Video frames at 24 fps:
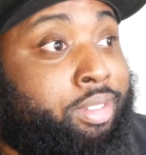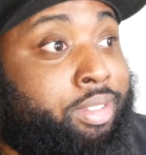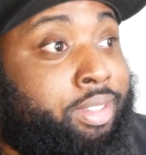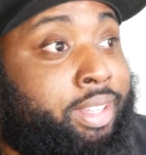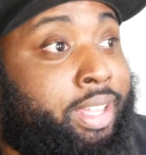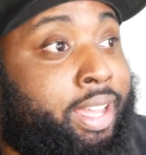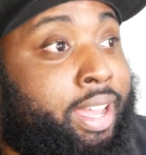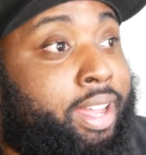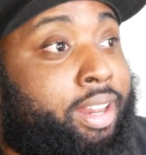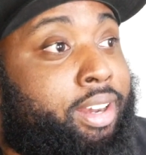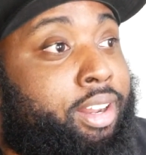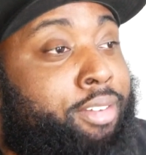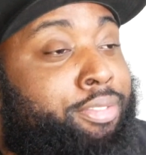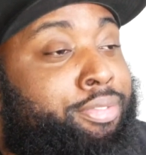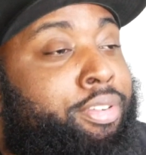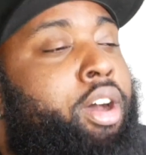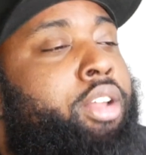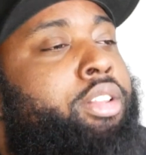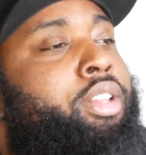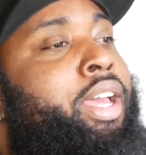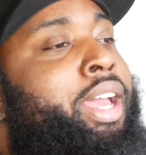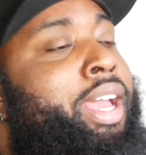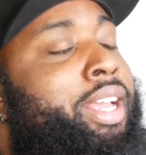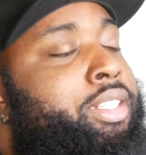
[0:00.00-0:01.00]
That a
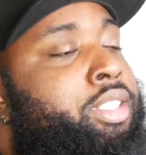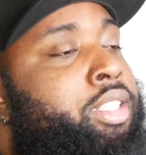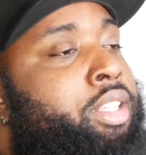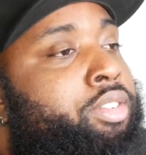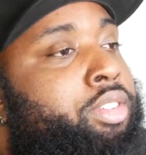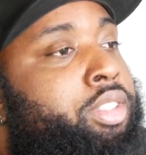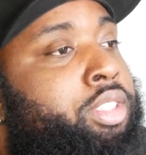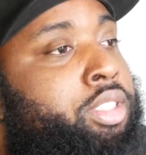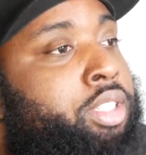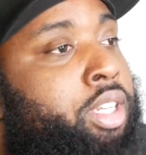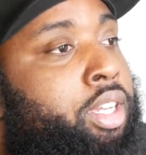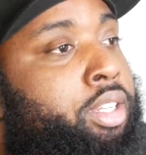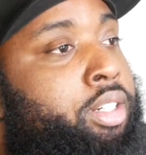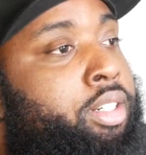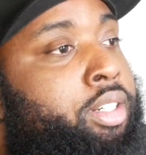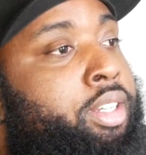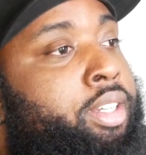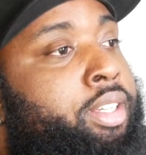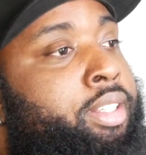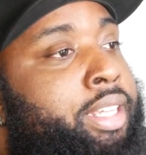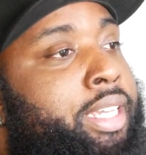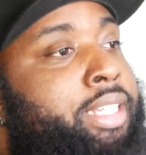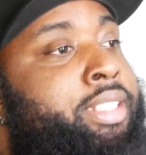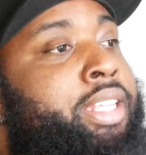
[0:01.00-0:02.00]
father has to love his son.
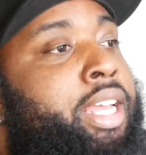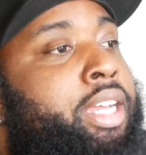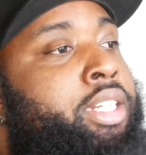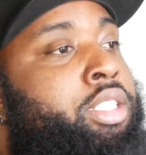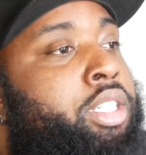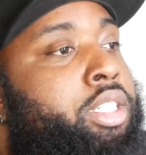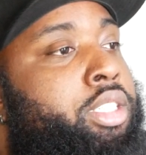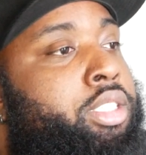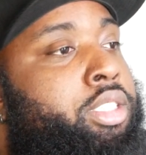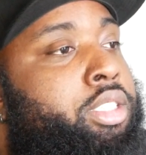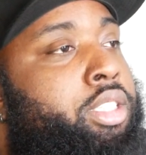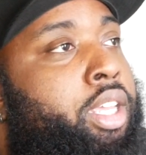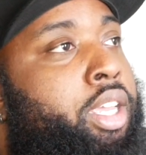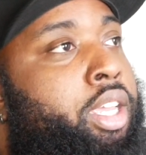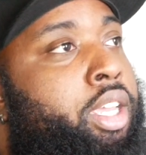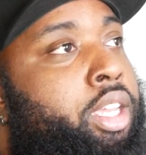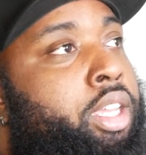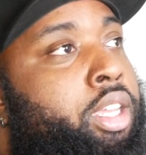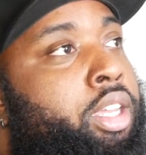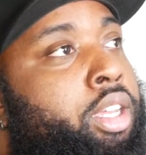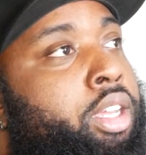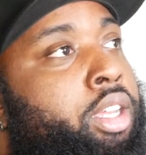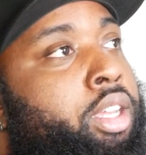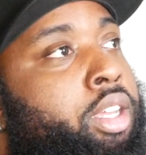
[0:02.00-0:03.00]
That's not just
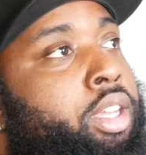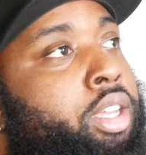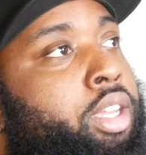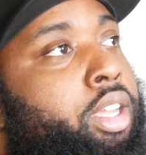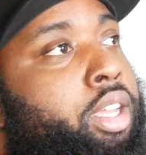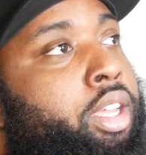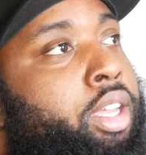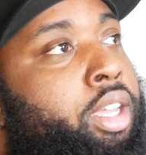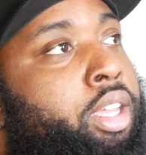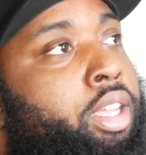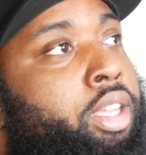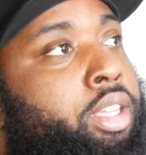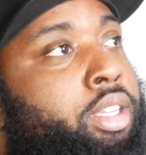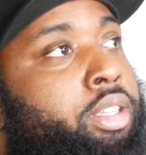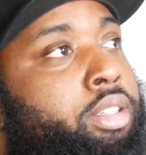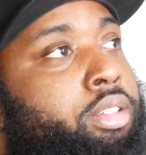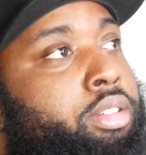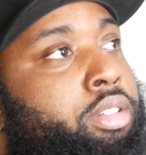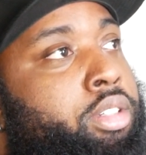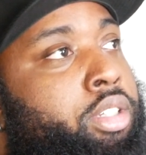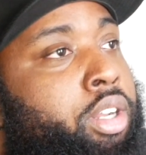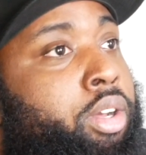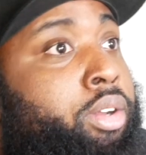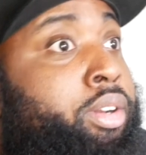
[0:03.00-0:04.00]
a
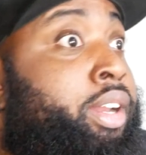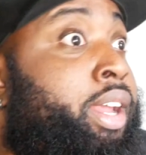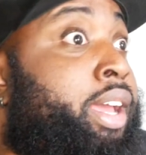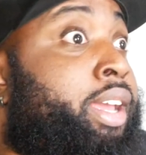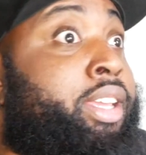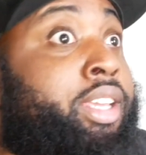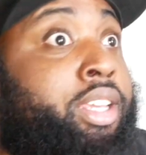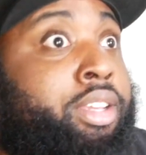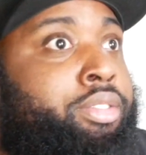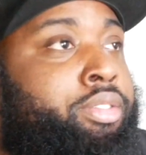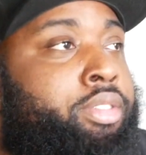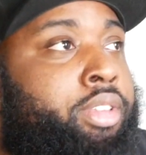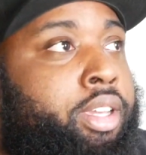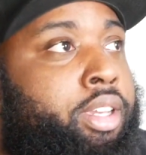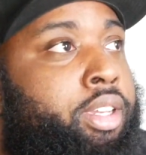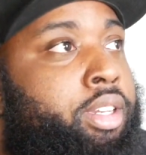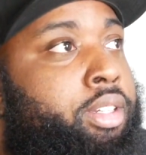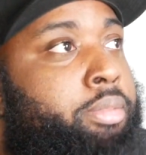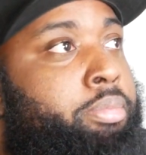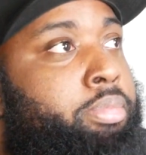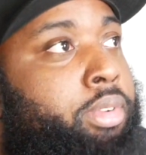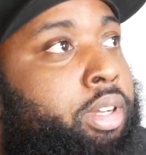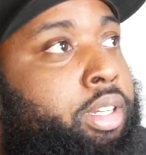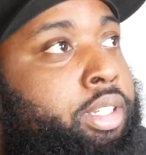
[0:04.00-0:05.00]
you know, naive
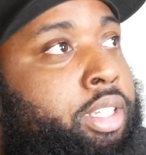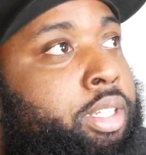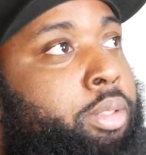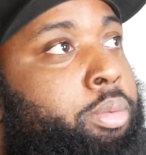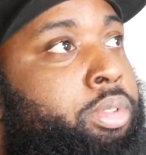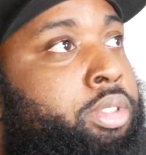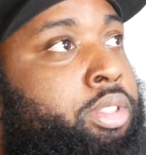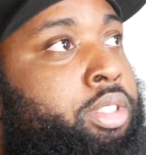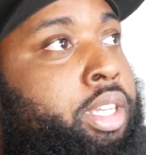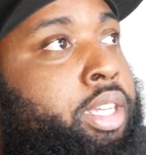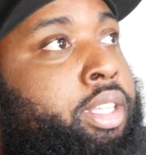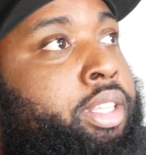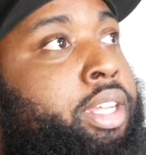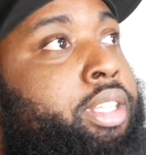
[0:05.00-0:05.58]
thing a kid to say.